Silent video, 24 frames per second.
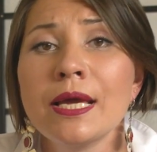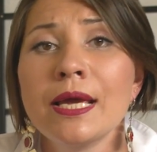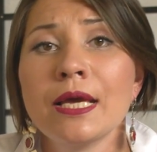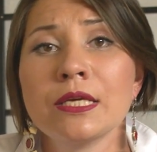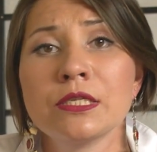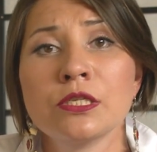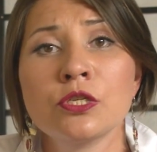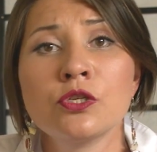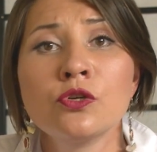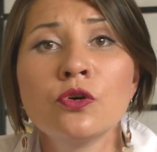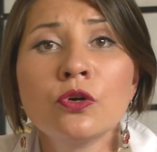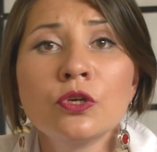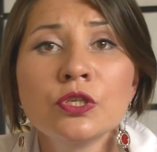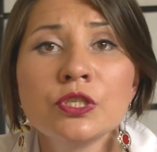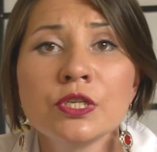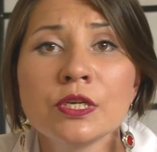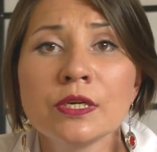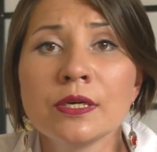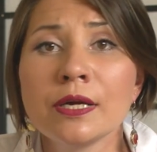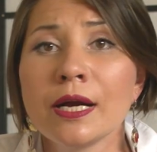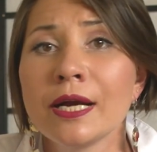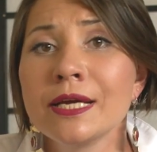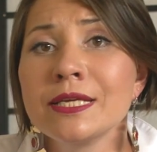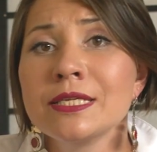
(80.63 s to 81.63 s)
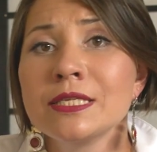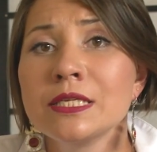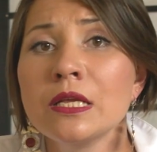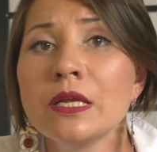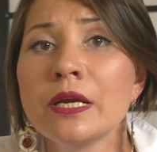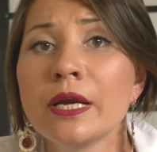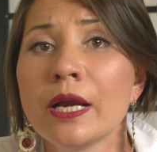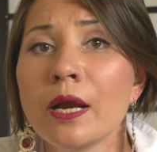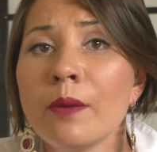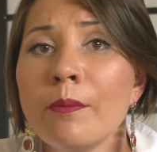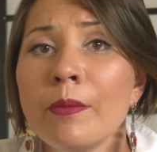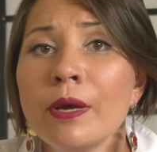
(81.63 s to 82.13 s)
As a doctor, I still
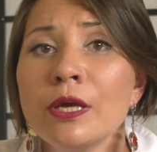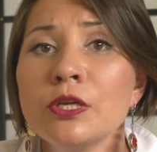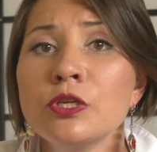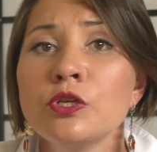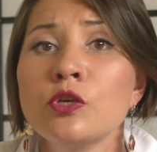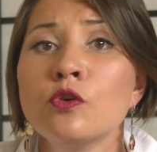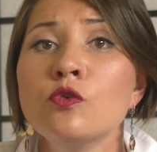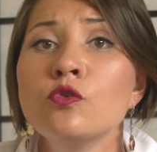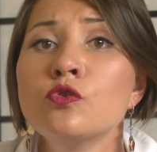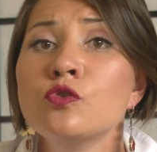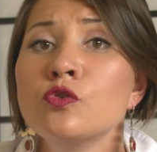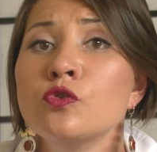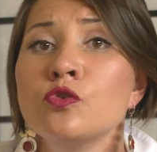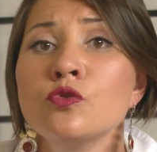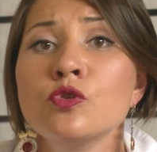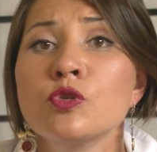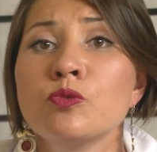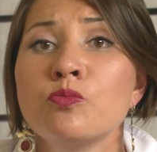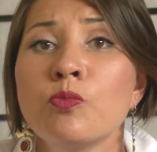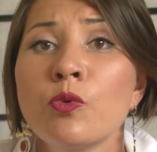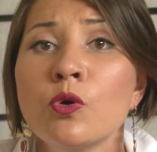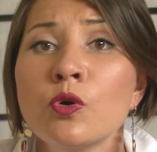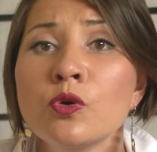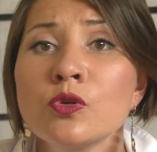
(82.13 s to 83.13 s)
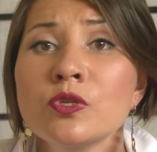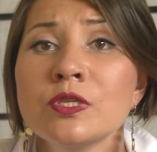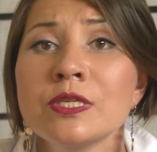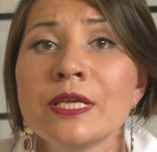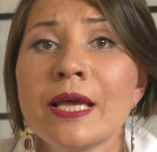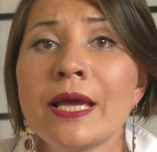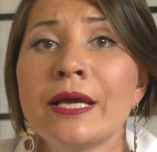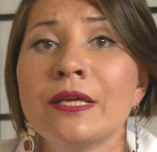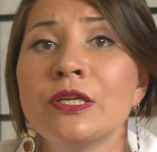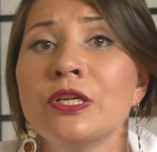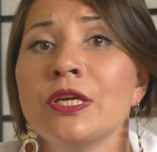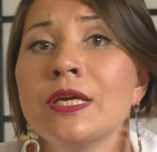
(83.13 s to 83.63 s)
recommend you to do sports
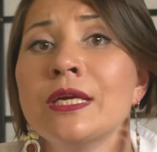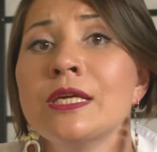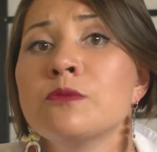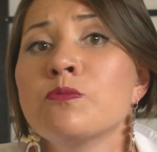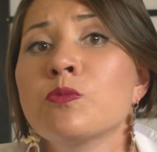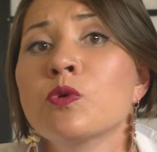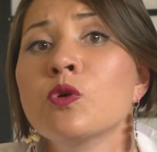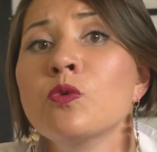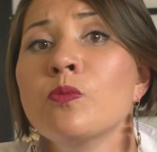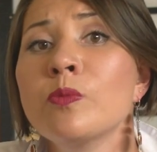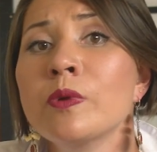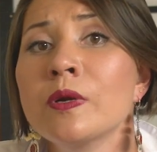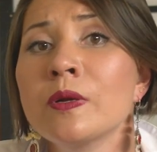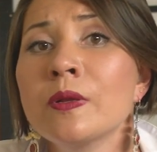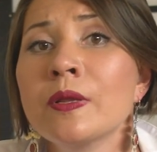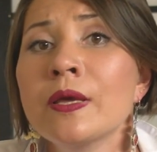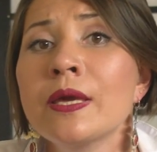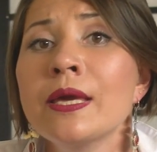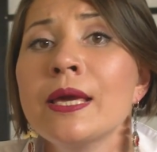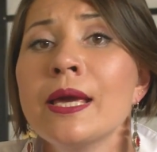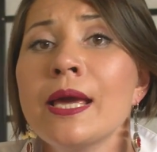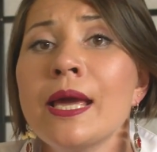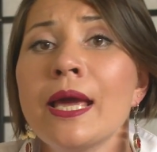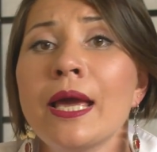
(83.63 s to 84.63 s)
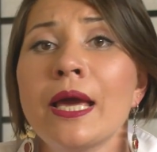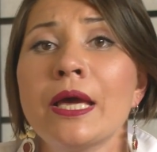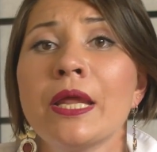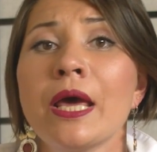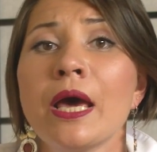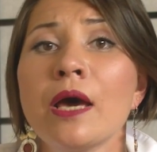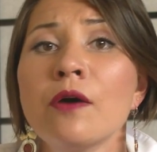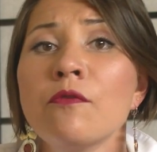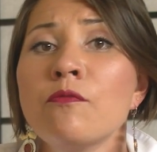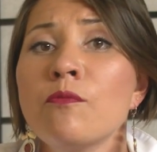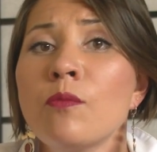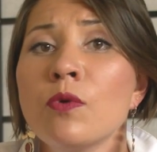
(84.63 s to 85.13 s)
and eat properly and
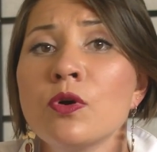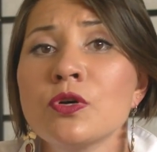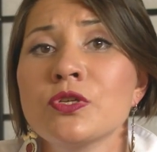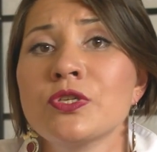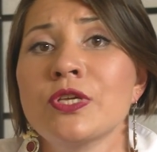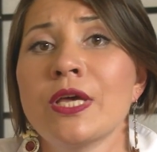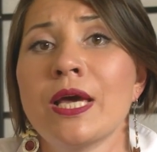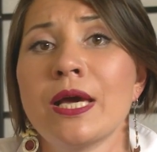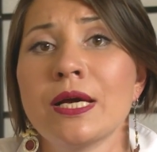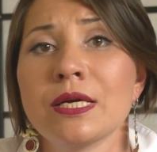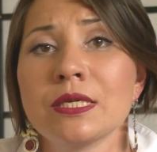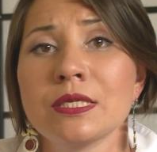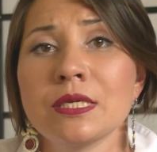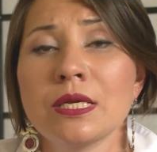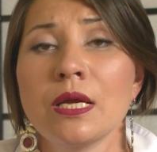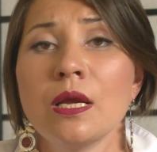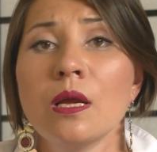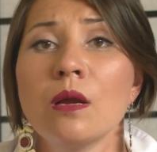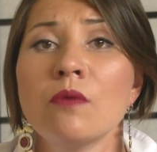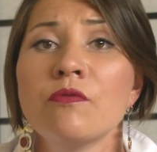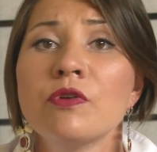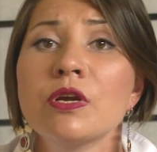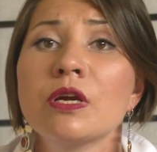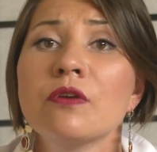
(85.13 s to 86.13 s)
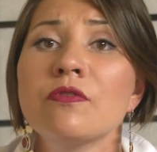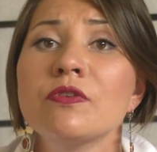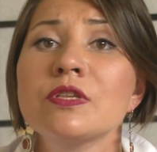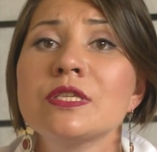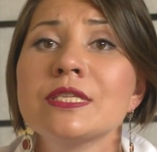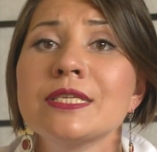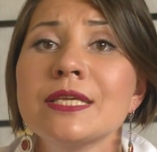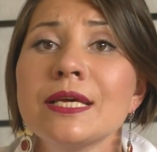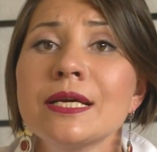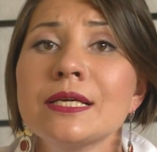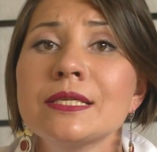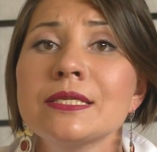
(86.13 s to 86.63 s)
have more sex. Frequent
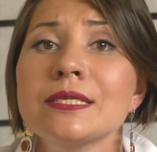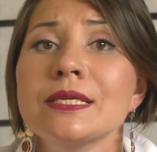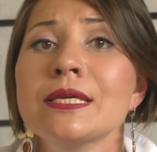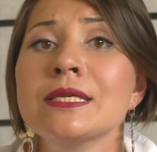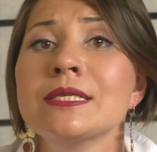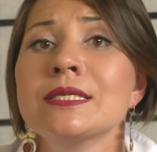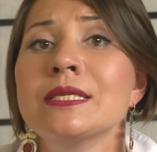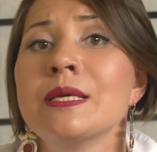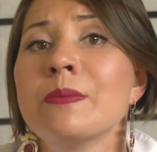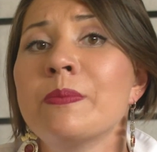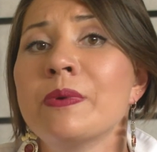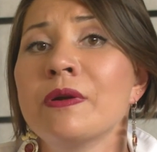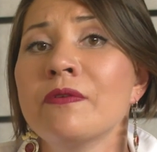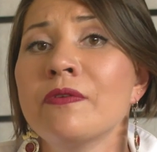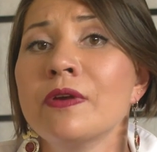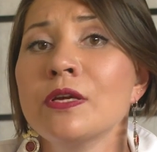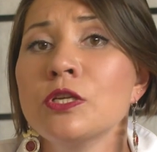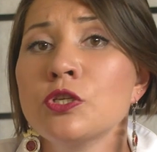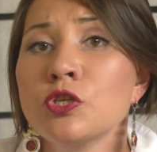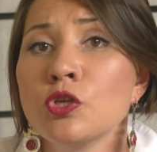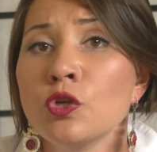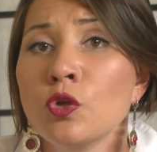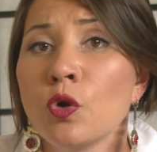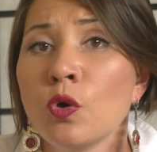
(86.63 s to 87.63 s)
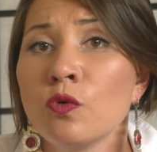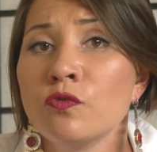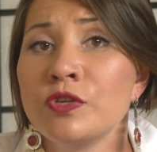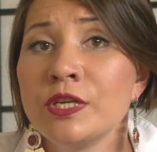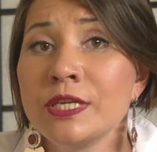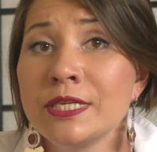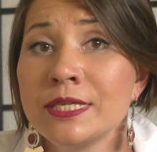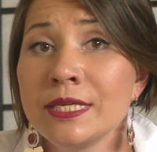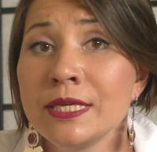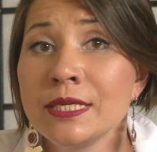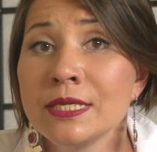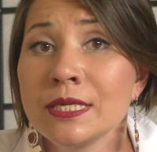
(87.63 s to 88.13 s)
sex is the prevention of
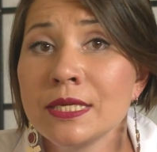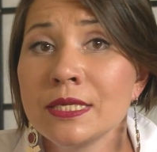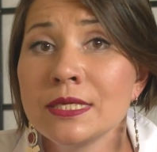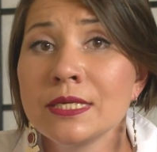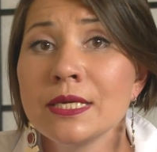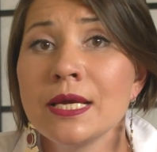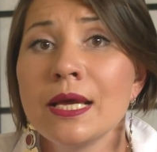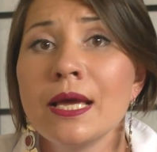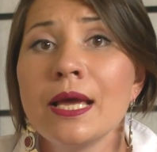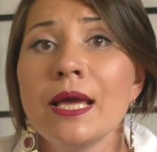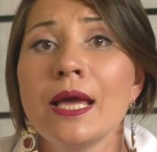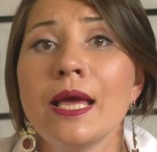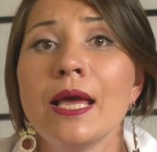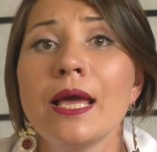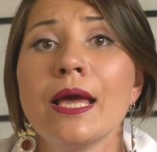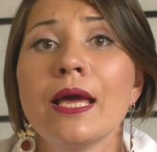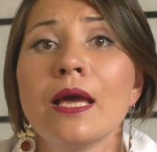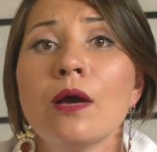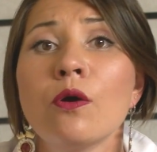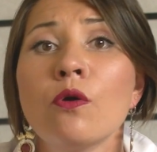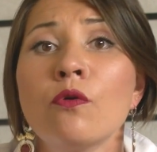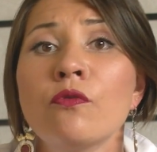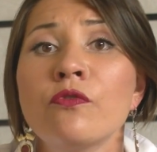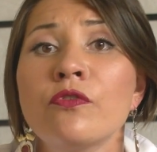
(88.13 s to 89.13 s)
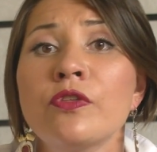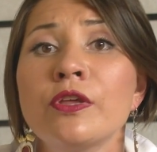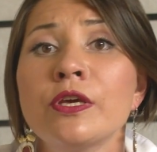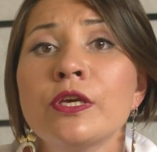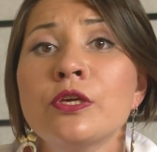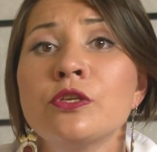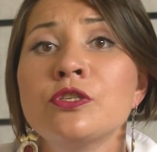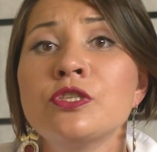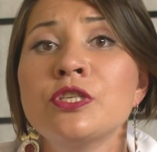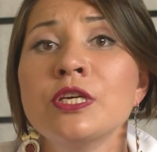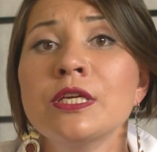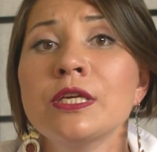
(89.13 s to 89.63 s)
diseases of the
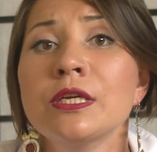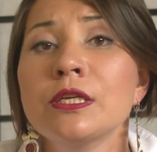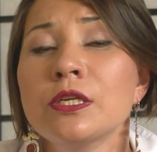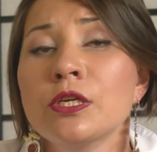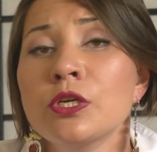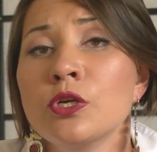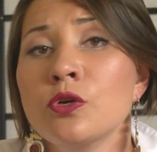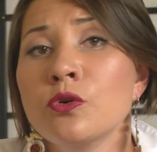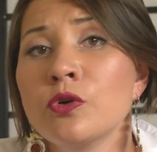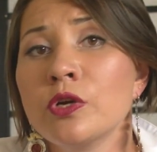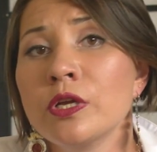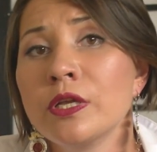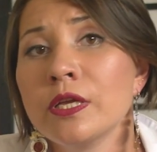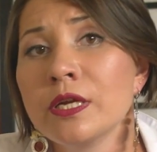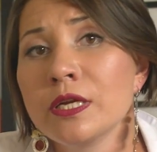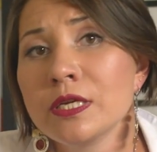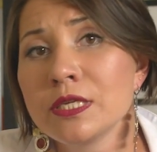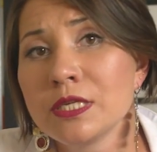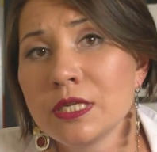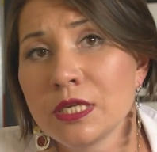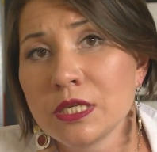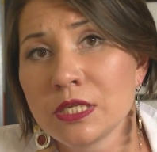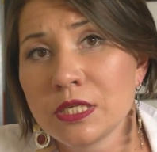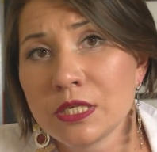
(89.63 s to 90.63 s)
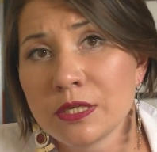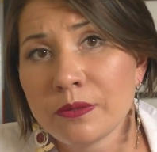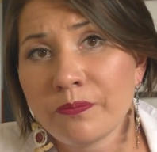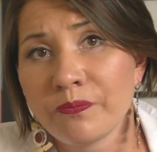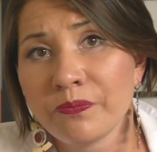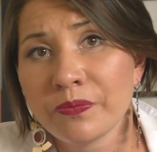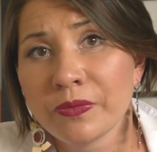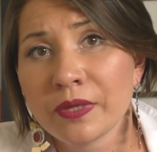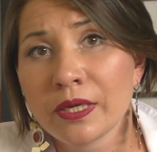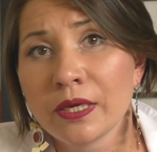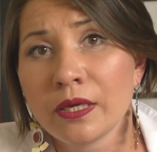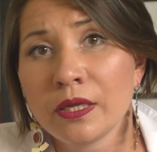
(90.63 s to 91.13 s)
genitourinary
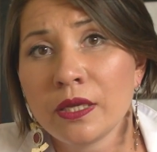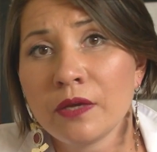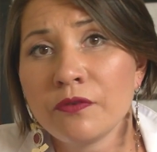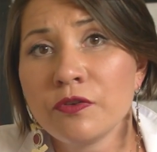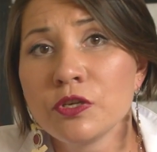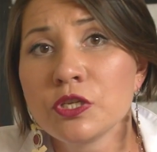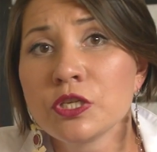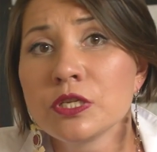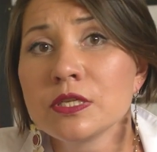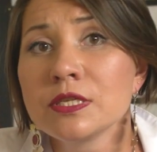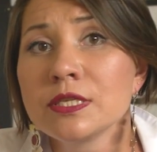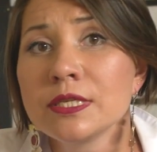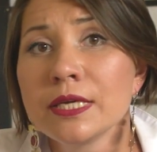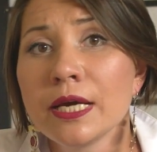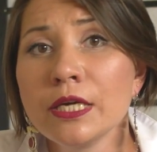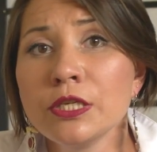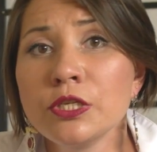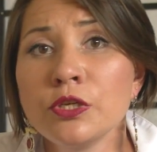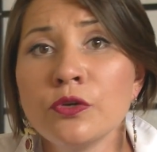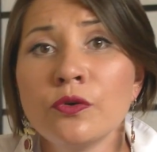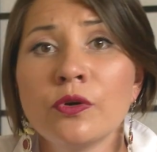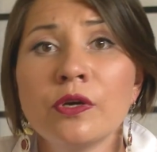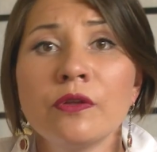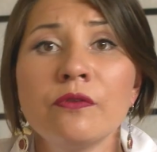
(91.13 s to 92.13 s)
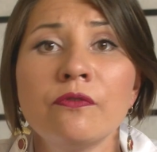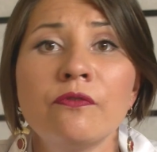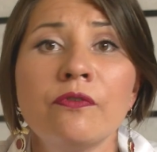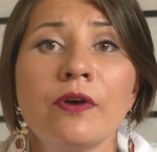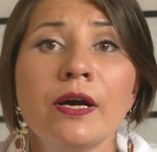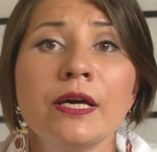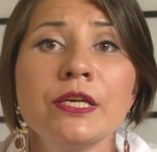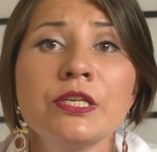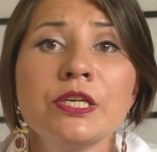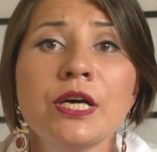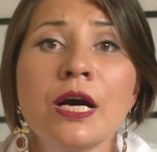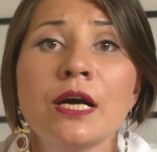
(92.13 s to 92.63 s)
system. The official site you can
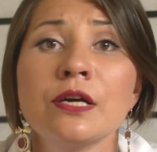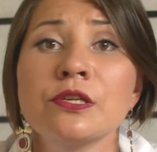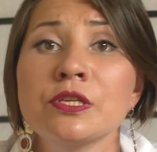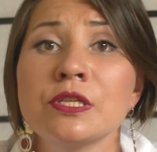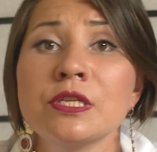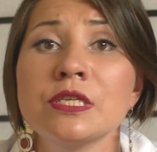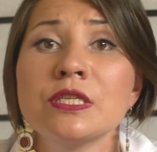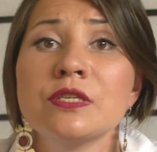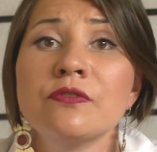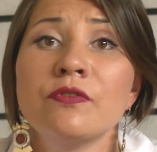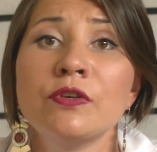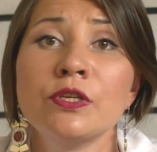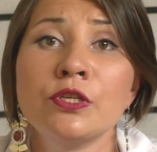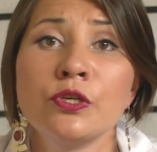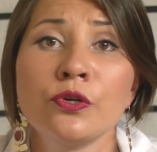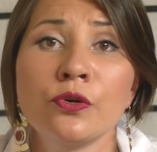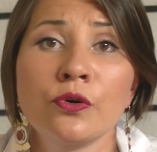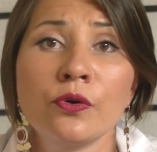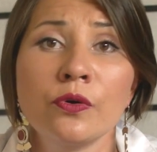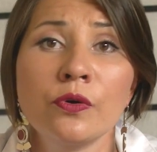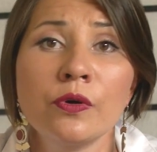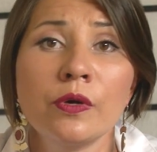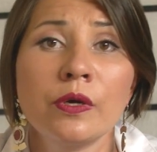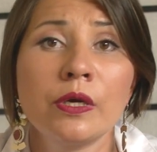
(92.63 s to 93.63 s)
find under this video.